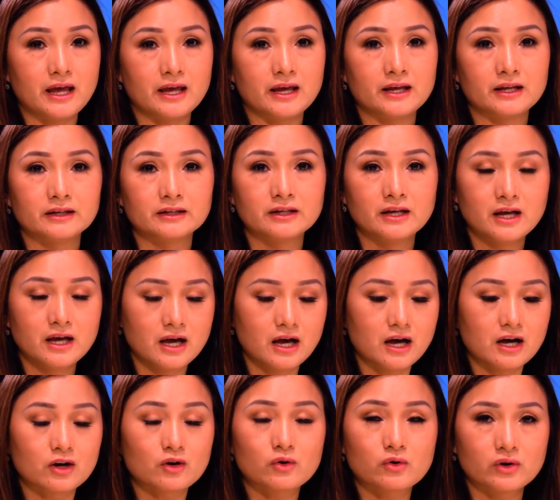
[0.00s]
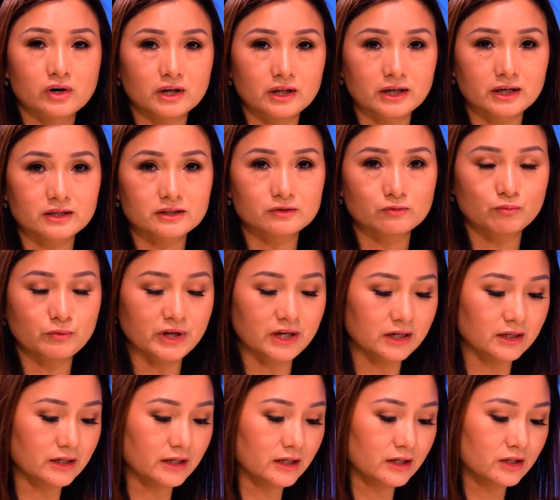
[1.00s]
and acrylic,
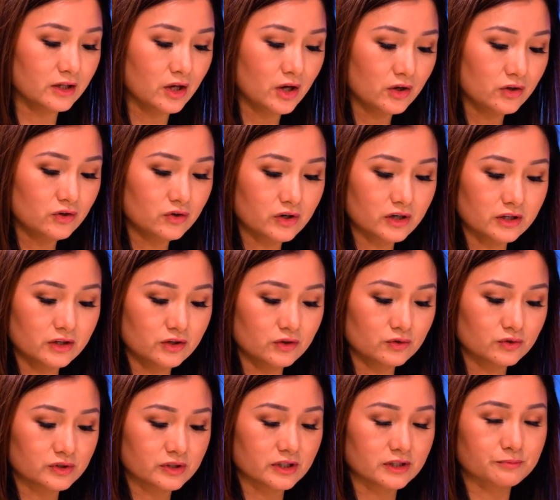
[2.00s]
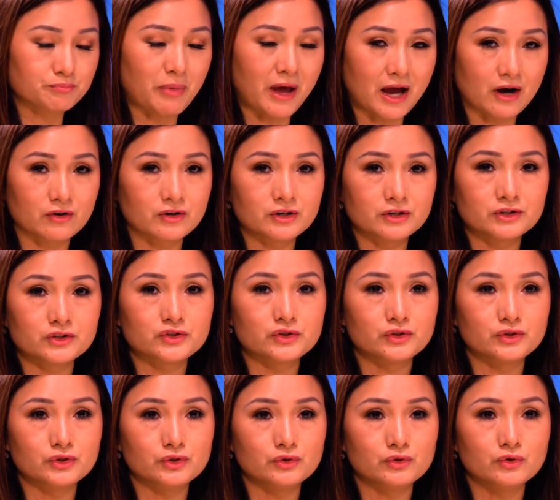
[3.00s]
meaning you can use this powder to
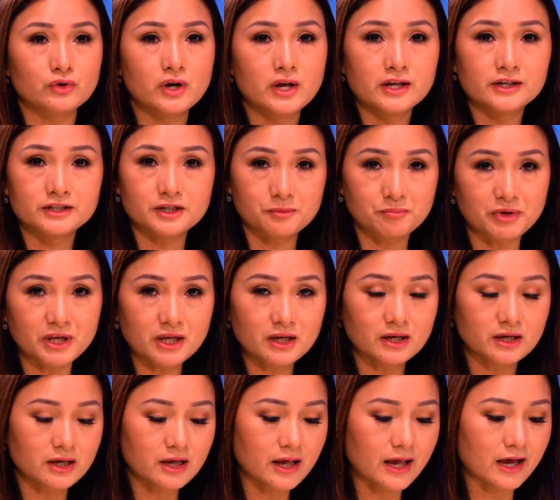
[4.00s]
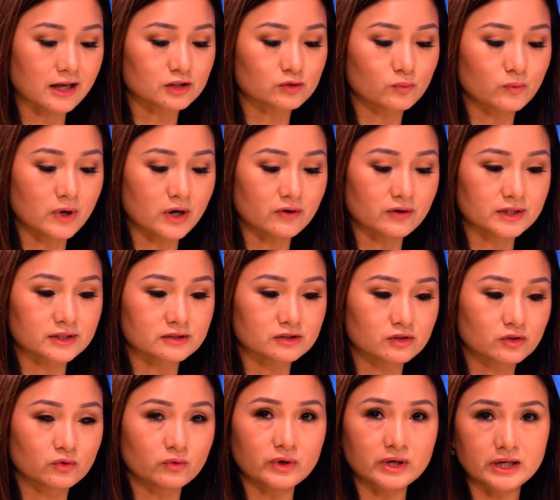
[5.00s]
do dipping as well as
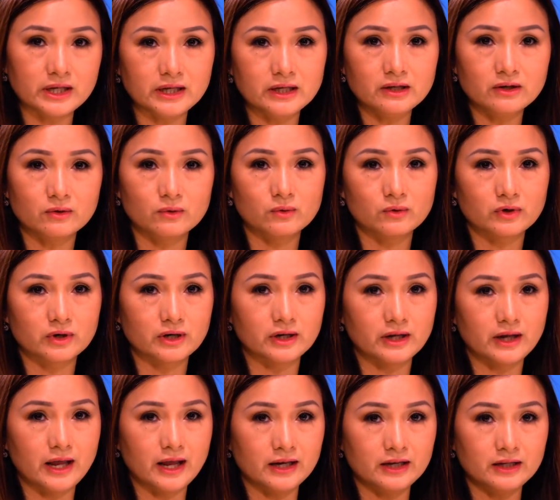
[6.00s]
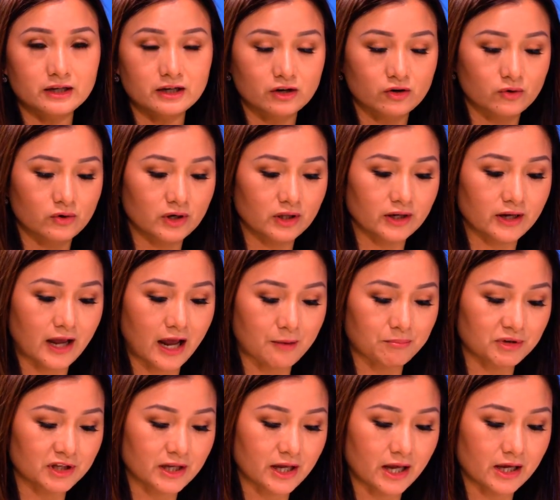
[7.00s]
three D or any acrylic
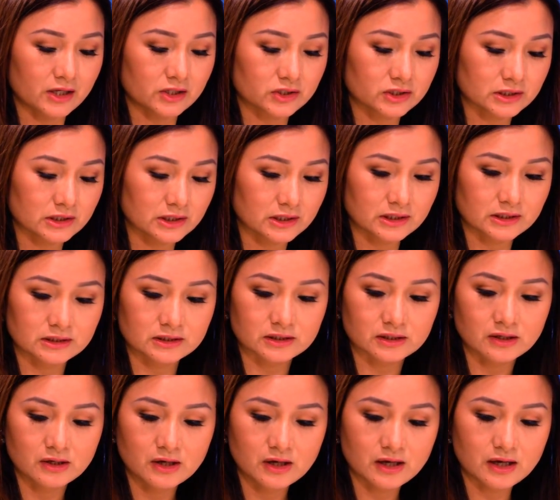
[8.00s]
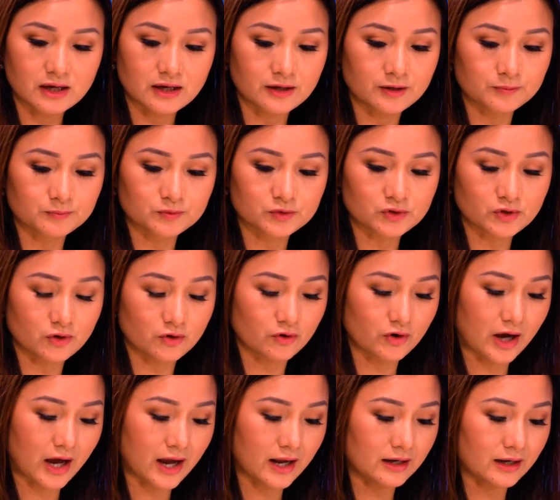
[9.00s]
applications. Um,
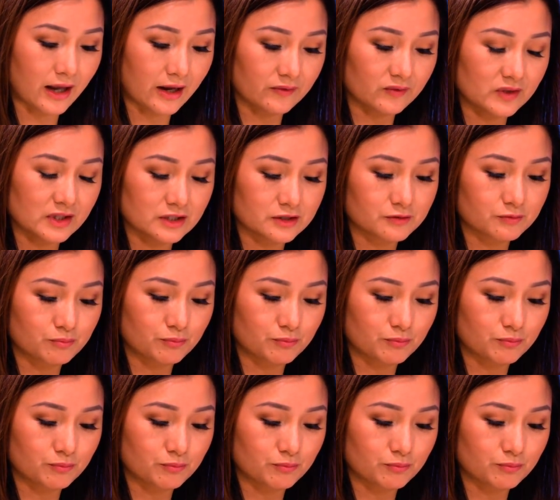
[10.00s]
so I like this